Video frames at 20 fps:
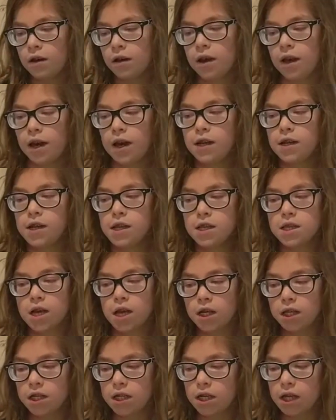Okay, I just
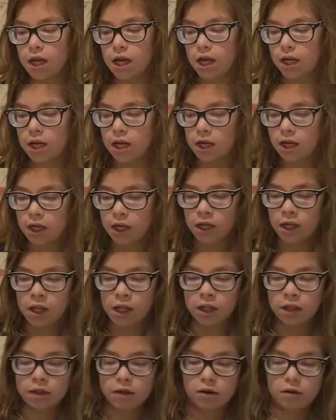touched it and it
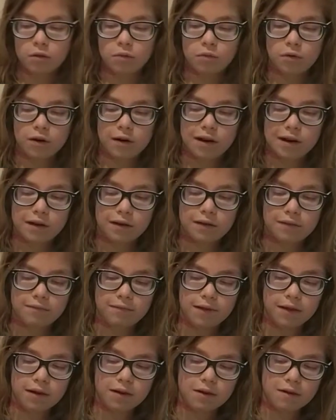moved a little more
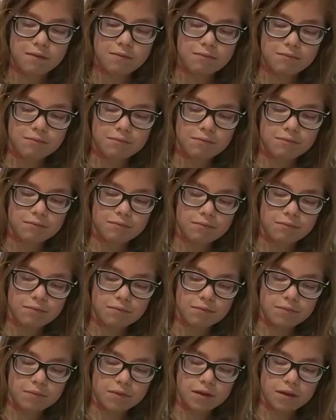weird.
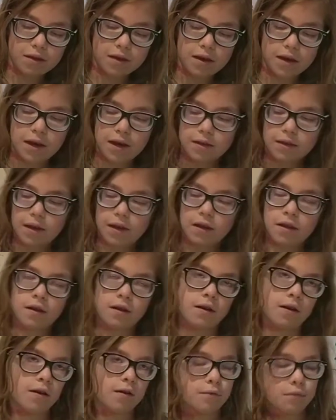Okay,
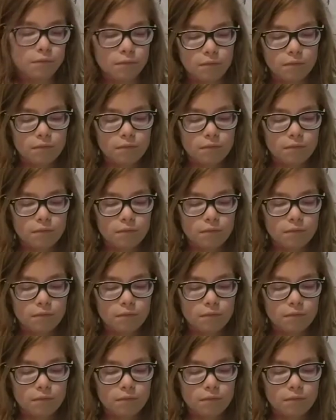that's good.